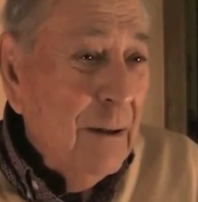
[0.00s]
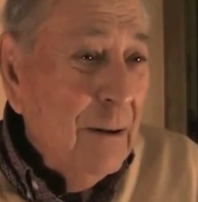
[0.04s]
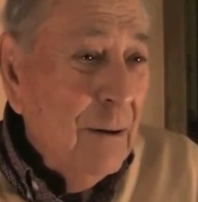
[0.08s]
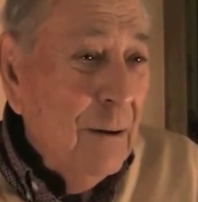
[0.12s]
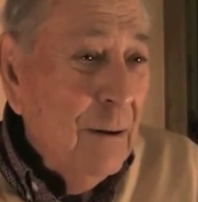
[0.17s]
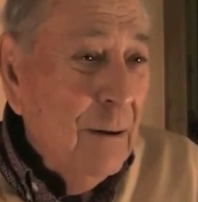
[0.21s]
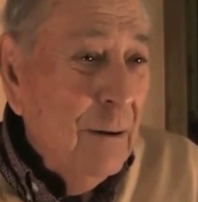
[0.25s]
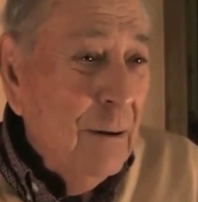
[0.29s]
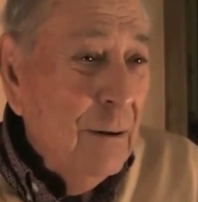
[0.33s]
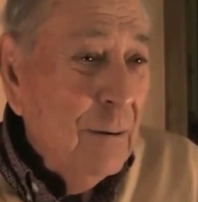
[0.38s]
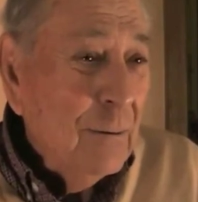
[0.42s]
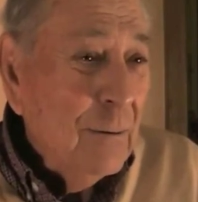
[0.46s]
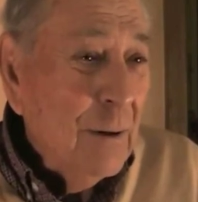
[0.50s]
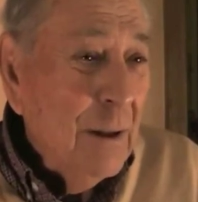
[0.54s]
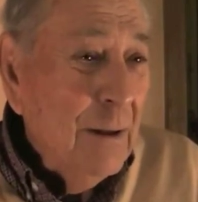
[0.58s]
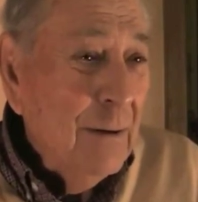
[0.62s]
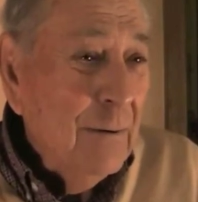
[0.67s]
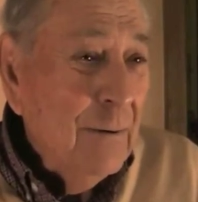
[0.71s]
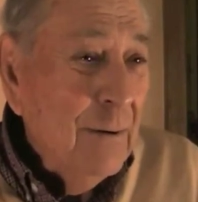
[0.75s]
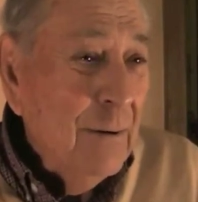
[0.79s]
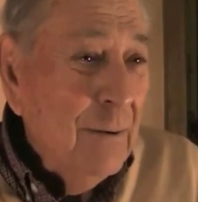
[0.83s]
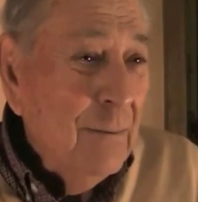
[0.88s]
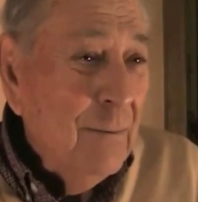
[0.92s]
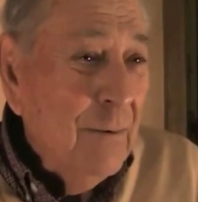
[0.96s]
all
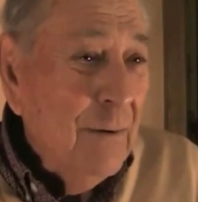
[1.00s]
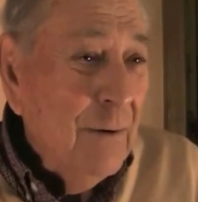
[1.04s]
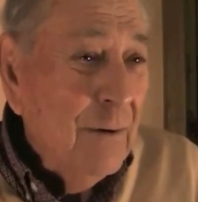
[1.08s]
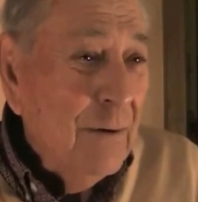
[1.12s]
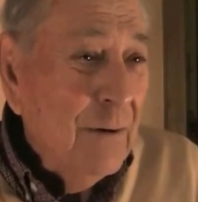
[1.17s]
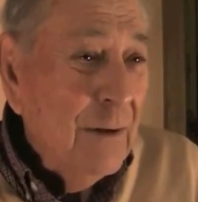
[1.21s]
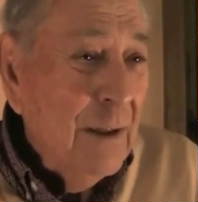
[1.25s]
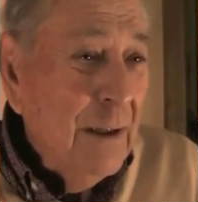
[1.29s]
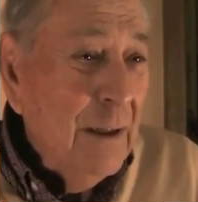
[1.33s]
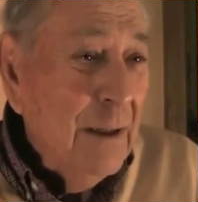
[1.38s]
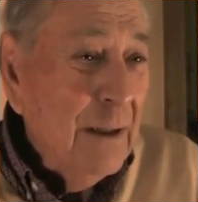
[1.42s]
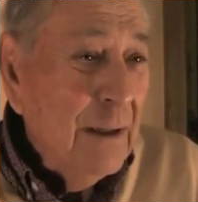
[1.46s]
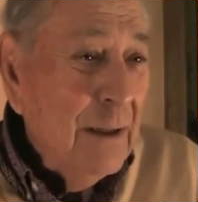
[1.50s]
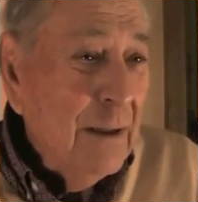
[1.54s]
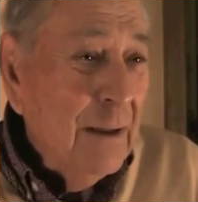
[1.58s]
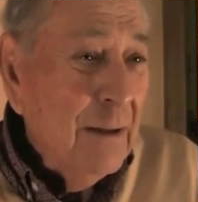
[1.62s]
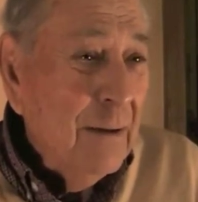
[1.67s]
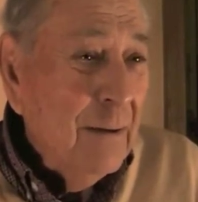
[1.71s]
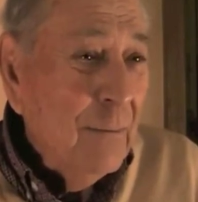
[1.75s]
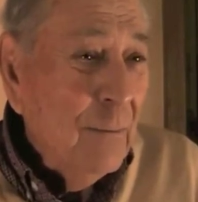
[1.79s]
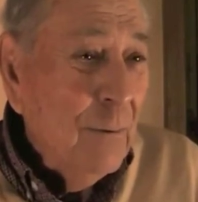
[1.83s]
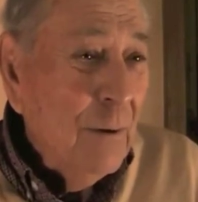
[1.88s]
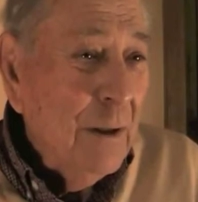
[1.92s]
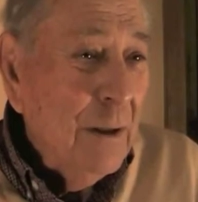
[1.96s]
around the tent.
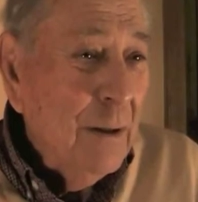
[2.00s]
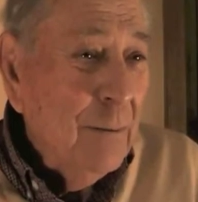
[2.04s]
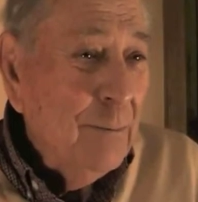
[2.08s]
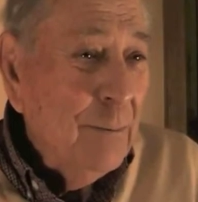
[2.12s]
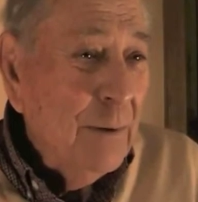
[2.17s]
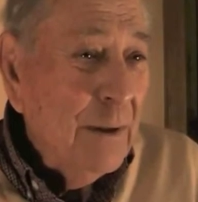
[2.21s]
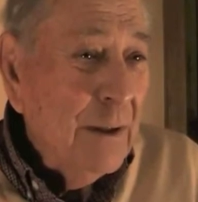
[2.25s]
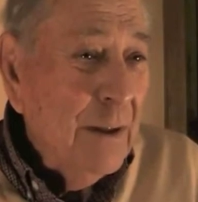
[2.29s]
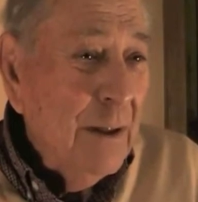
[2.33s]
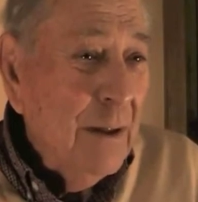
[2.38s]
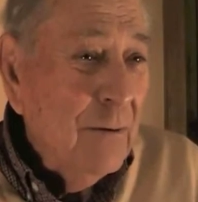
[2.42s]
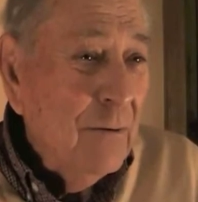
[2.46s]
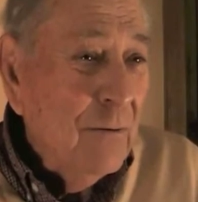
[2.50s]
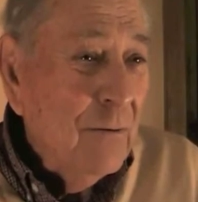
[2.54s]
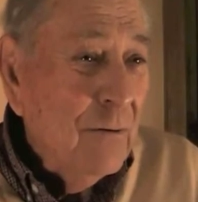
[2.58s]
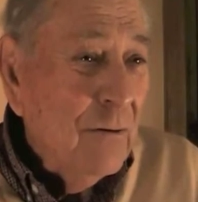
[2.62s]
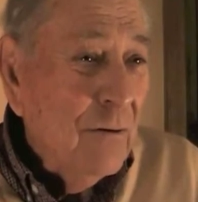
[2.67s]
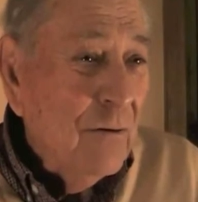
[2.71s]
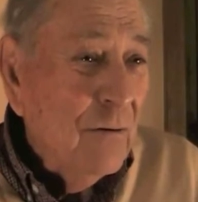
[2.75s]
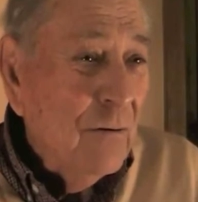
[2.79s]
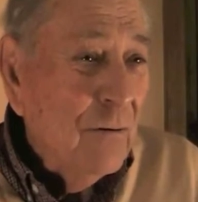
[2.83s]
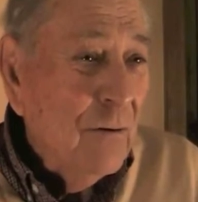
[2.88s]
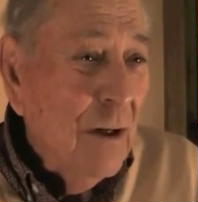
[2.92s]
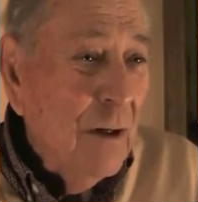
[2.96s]
It went up against
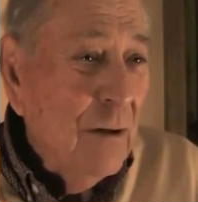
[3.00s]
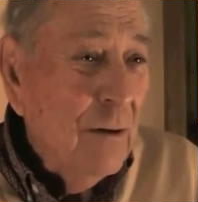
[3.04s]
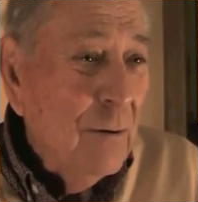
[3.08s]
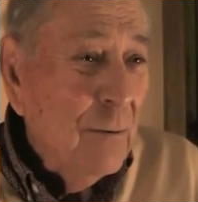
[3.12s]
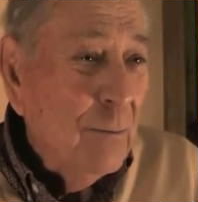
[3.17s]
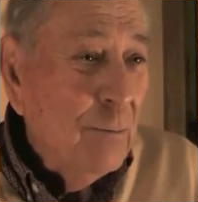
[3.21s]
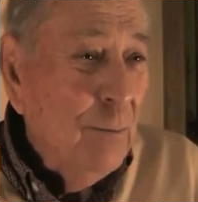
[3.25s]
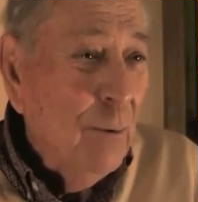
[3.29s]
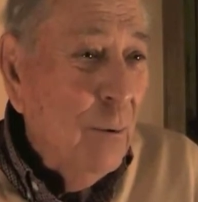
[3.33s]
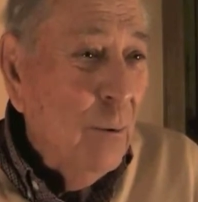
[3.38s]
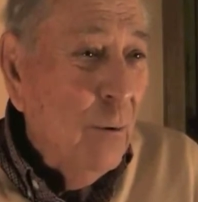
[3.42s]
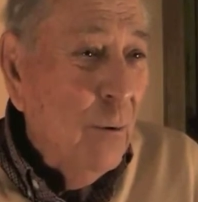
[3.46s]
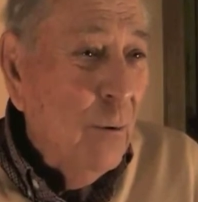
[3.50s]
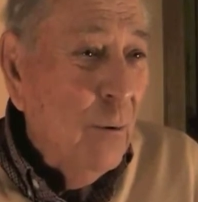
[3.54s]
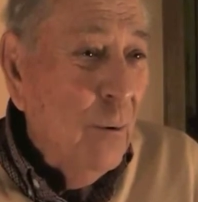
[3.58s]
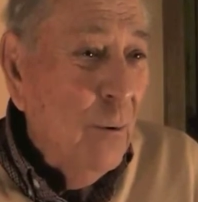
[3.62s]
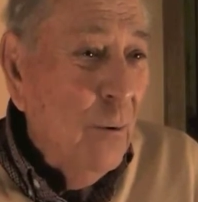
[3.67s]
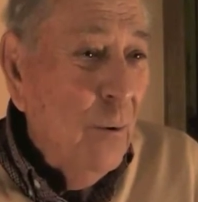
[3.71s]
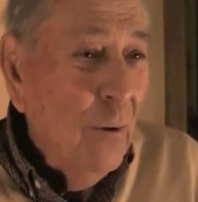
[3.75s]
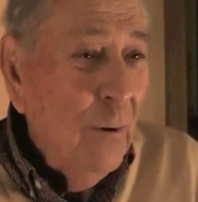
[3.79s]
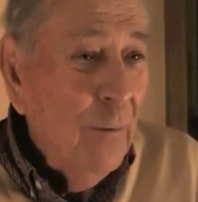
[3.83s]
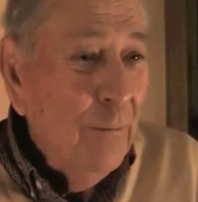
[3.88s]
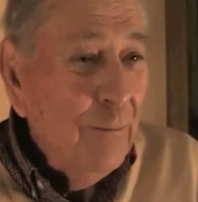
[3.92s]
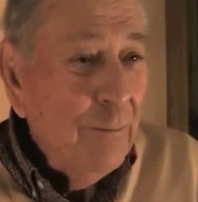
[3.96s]
the center
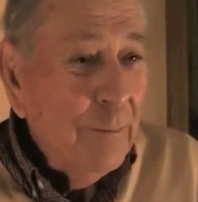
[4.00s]
pole,